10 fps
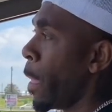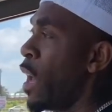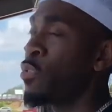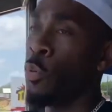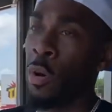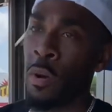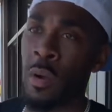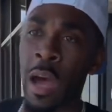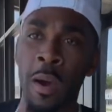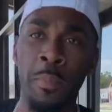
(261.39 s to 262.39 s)
that's where
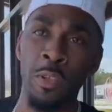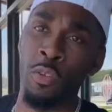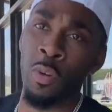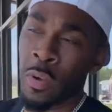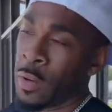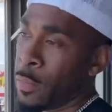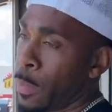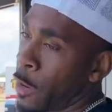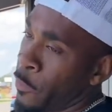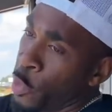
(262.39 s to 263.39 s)
I'll be doing
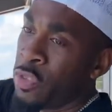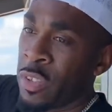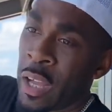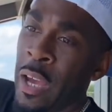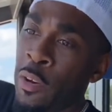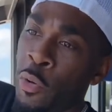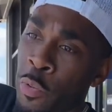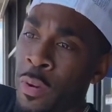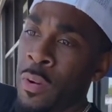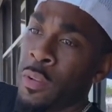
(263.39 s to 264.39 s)
my future Dyno
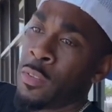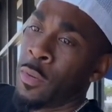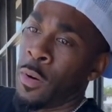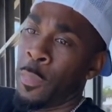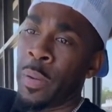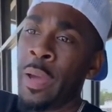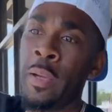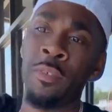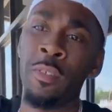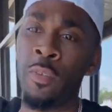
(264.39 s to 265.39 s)
runs or
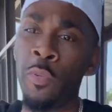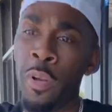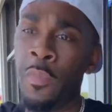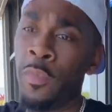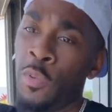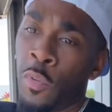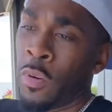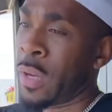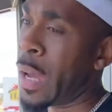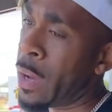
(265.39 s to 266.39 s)
passes or whatever you want
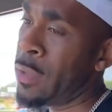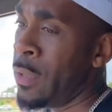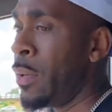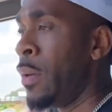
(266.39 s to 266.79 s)
to call it.